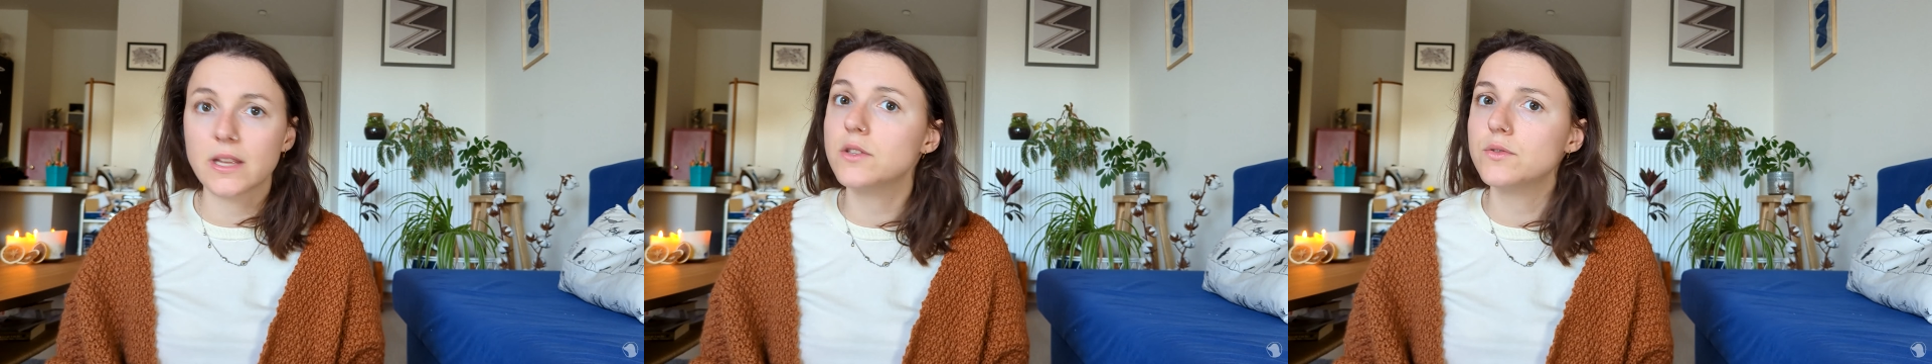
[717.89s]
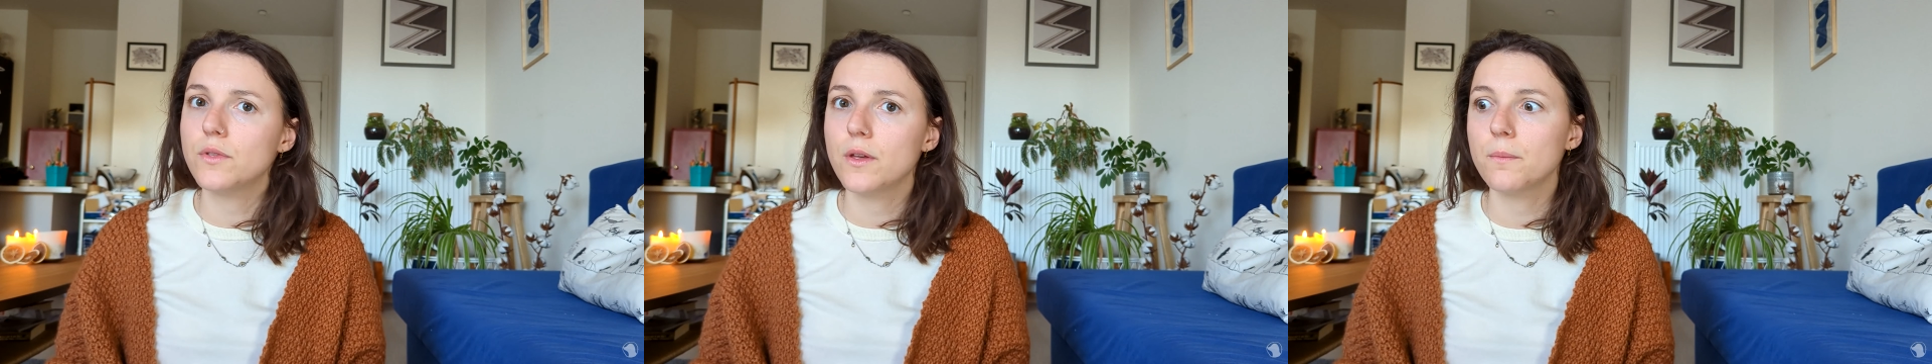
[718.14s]

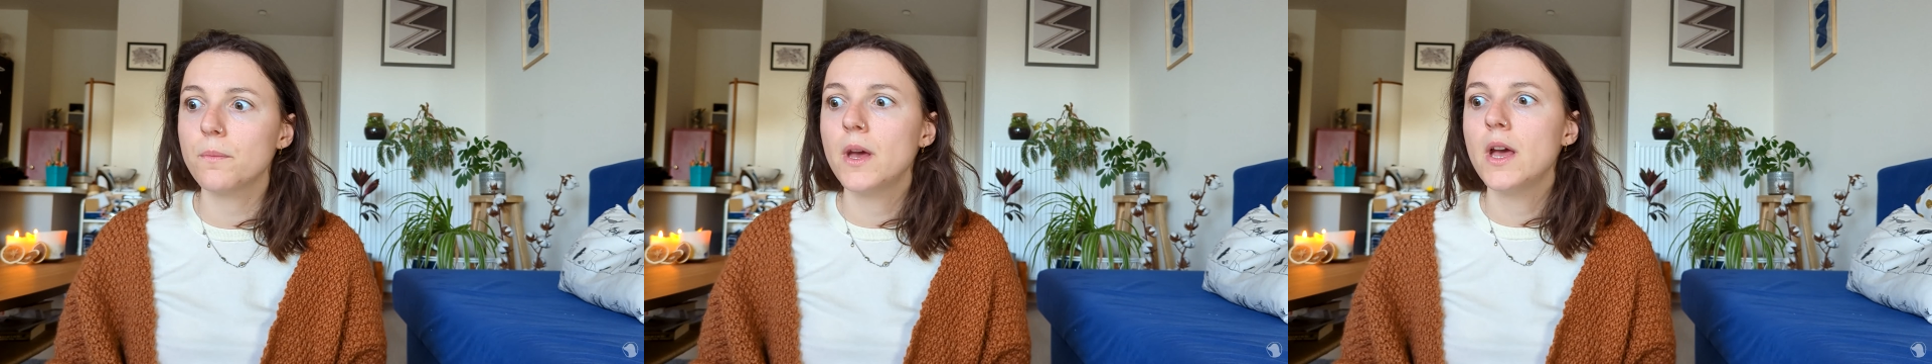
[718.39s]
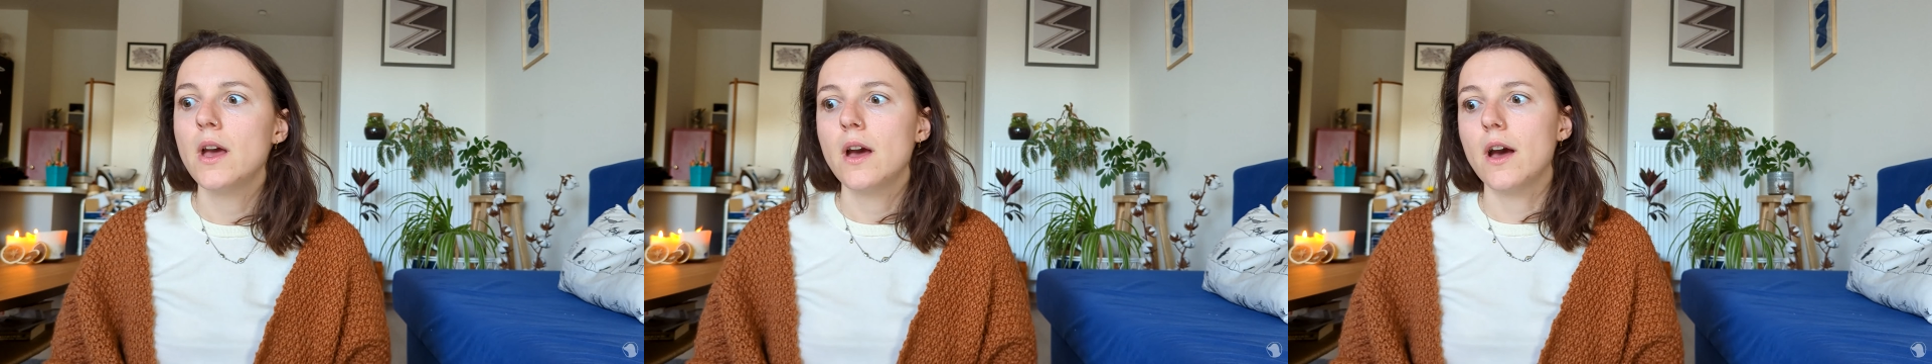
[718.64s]
into them.
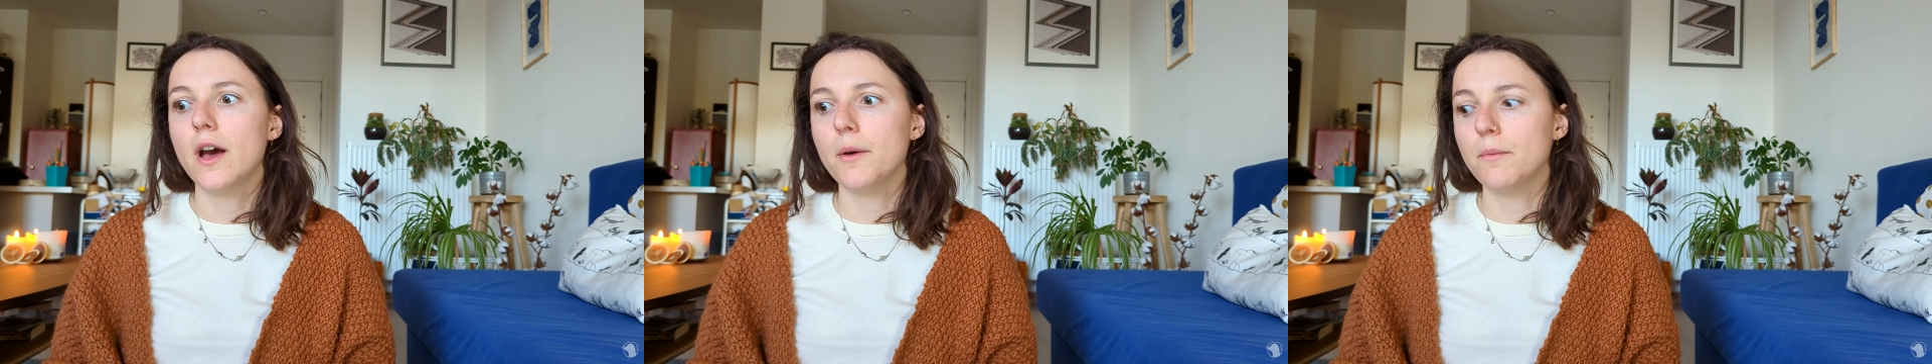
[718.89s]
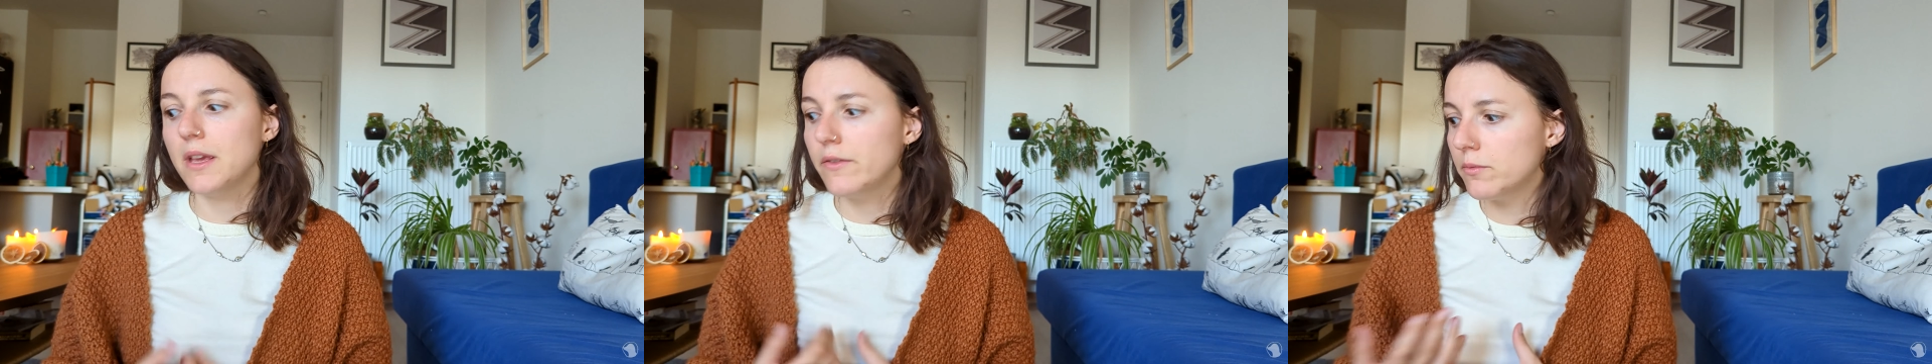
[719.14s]

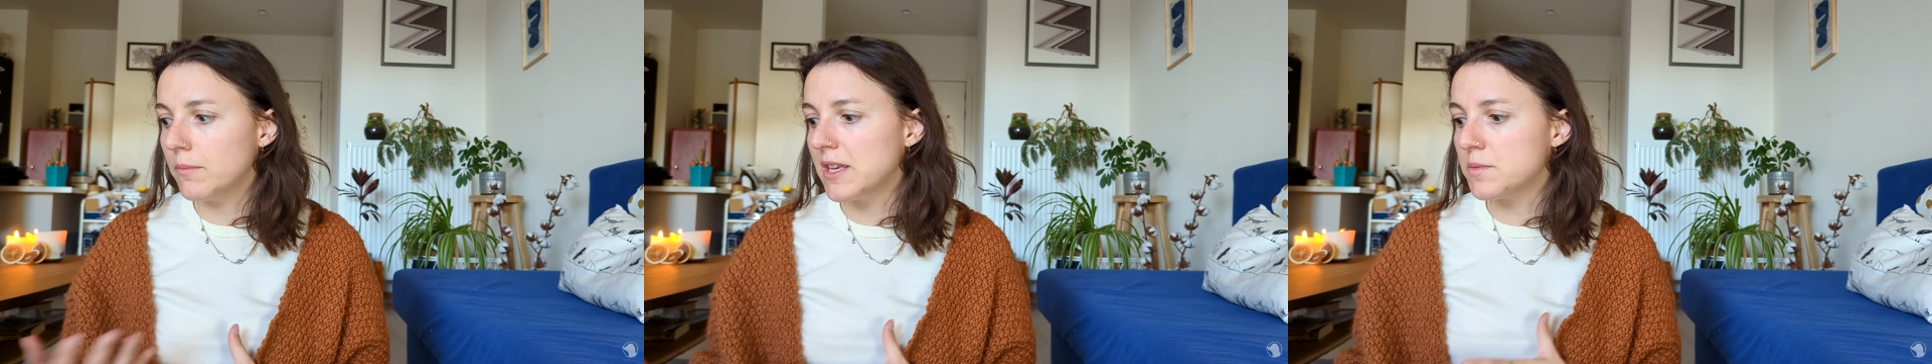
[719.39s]
Even my